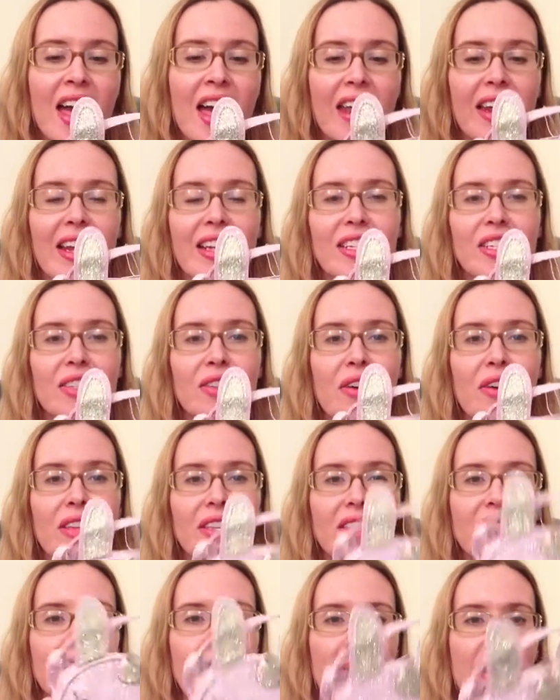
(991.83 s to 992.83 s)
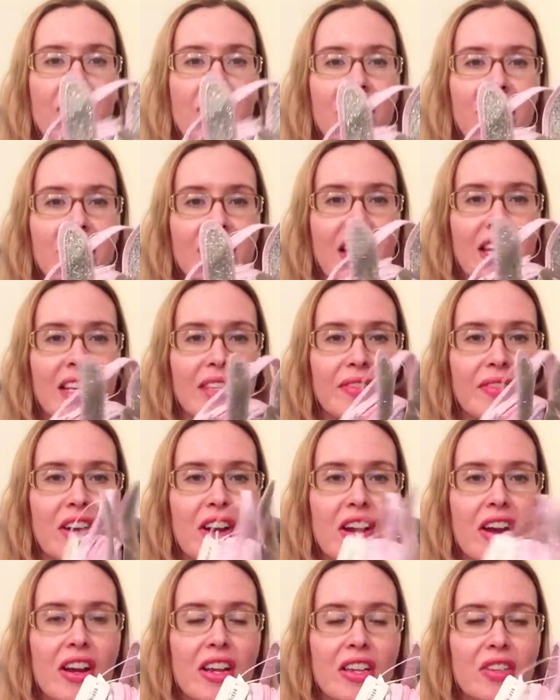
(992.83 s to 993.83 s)
I just thought this is perfect size for
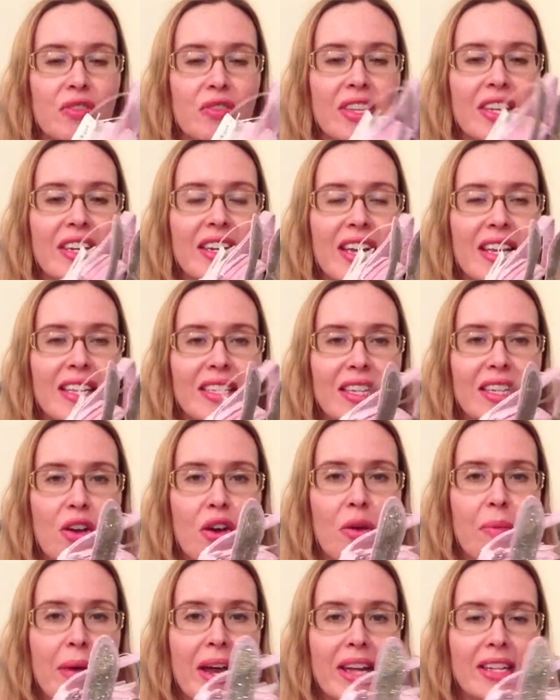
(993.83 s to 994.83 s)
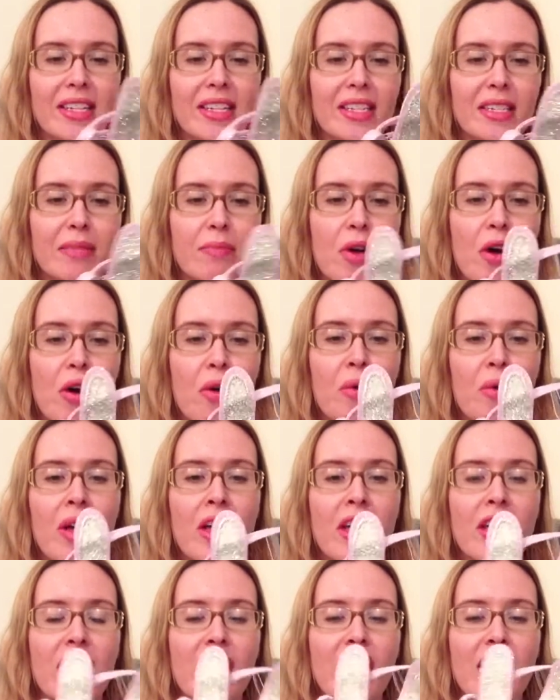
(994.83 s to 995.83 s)
her. It's really nice and compact and small.
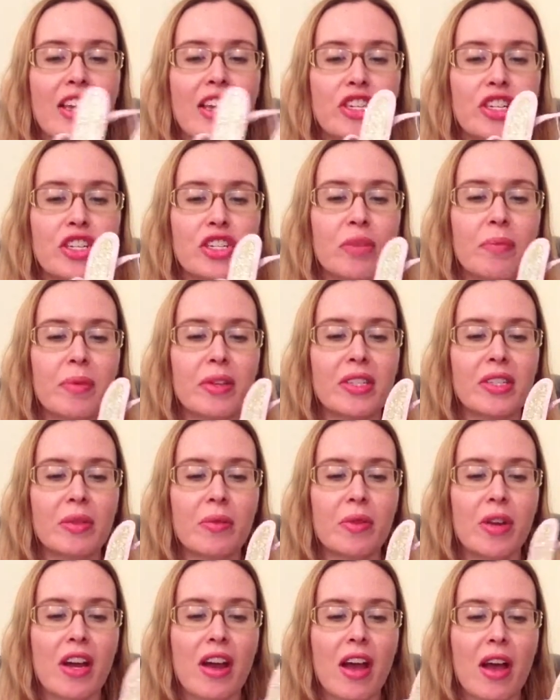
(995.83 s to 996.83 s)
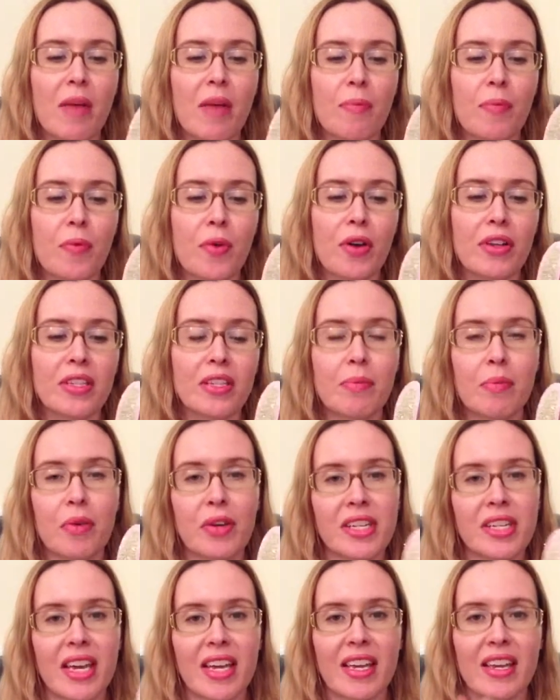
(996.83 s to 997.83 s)
She should be able to wear it across her
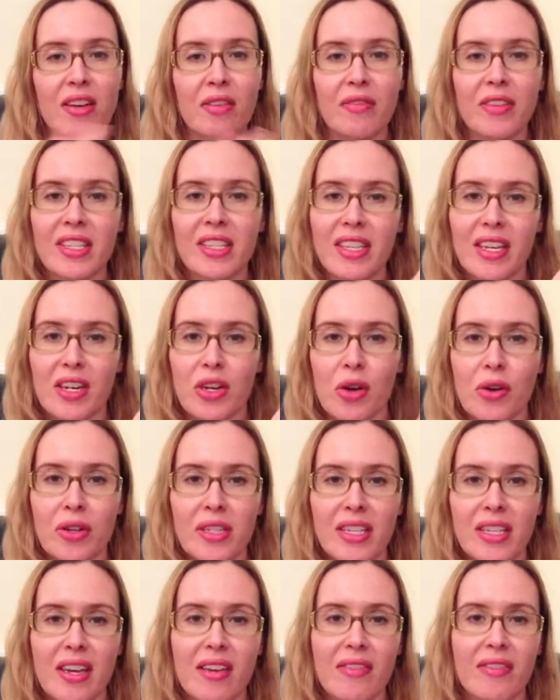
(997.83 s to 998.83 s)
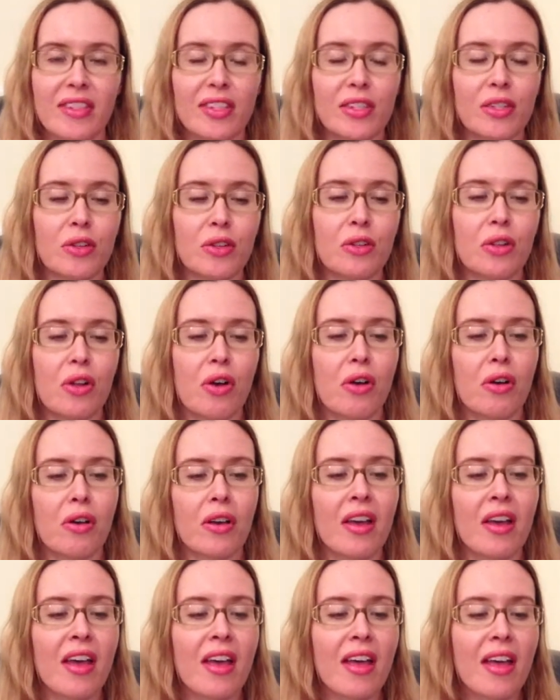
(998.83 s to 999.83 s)
body. I can obviously knot it if it's too long
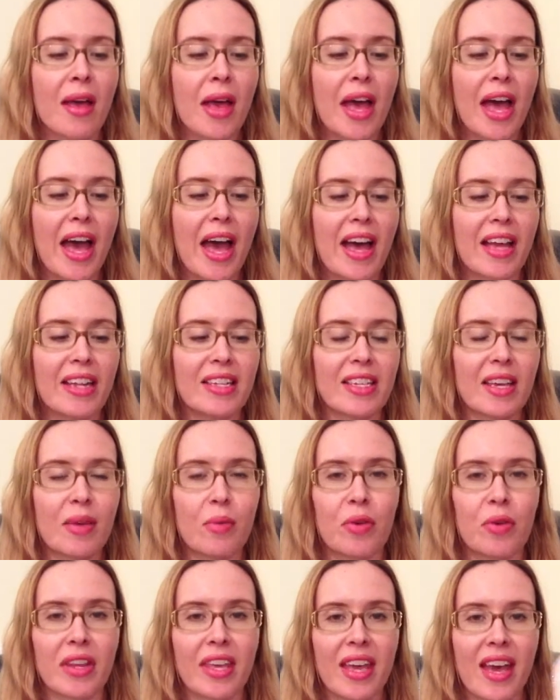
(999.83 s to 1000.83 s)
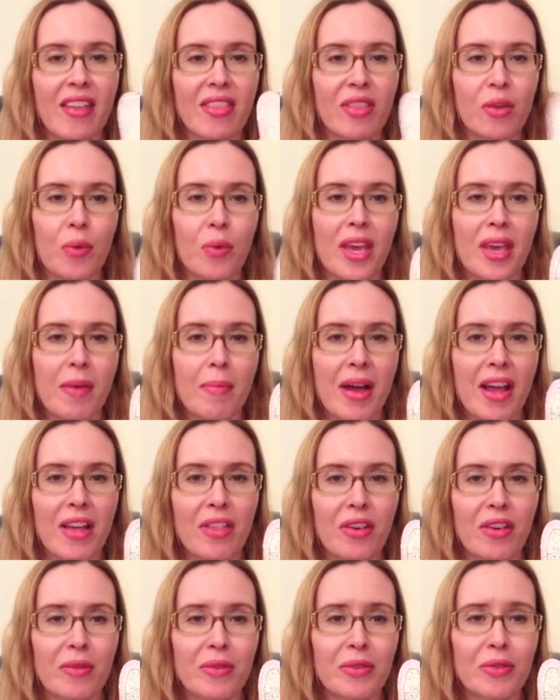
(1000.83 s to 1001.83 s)
and it wouldn't get in the way, but I
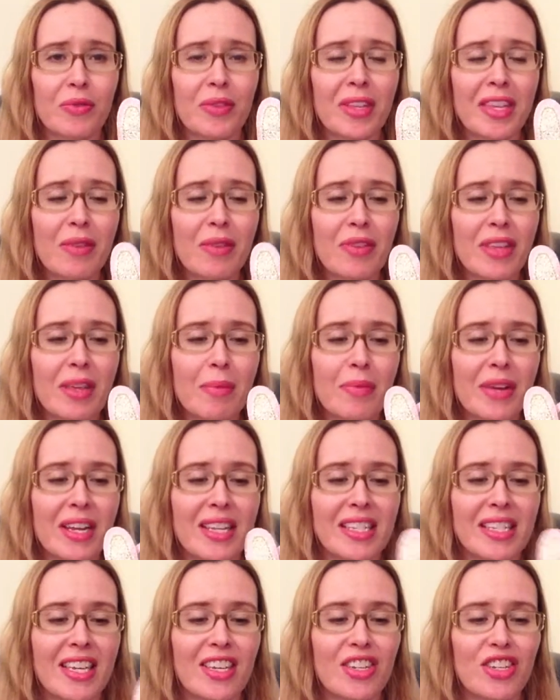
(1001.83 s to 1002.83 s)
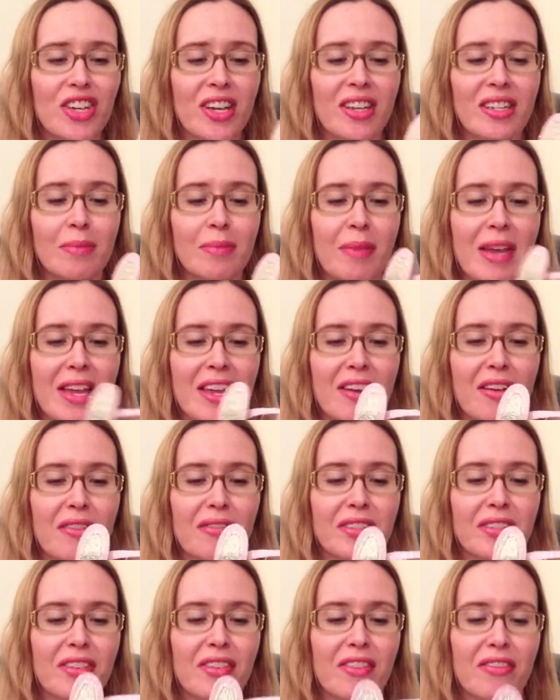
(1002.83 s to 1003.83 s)
thought it was really, really pretty, just big enough
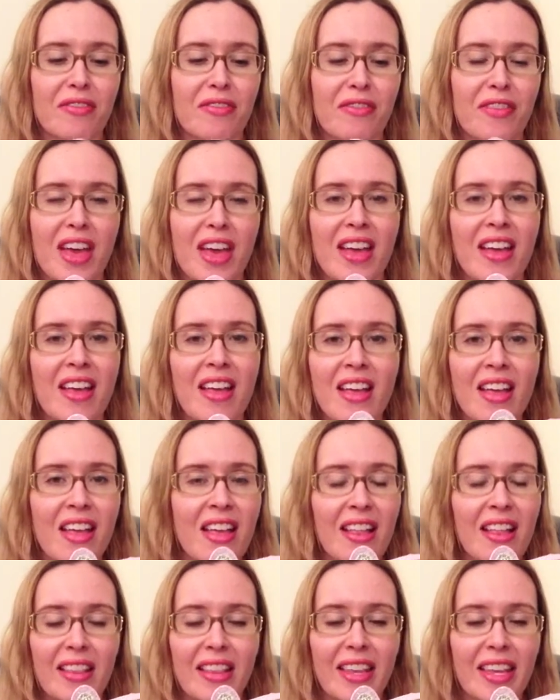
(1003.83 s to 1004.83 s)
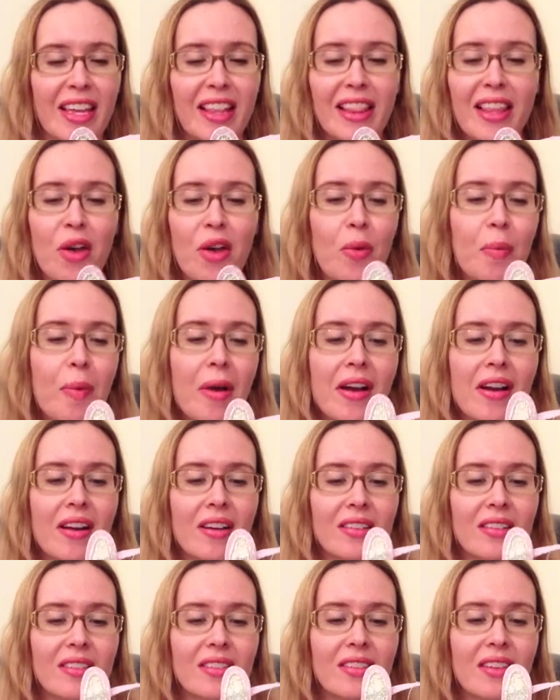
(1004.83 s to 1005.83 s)
to fit like a little
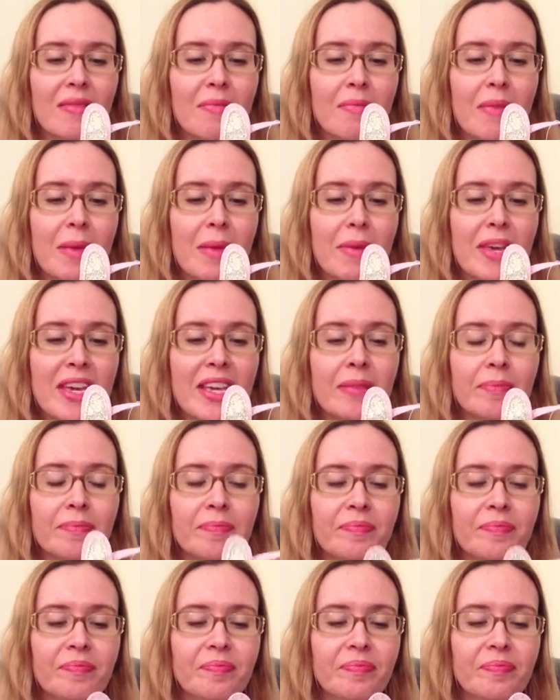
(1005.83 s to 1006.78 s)
purse and maybe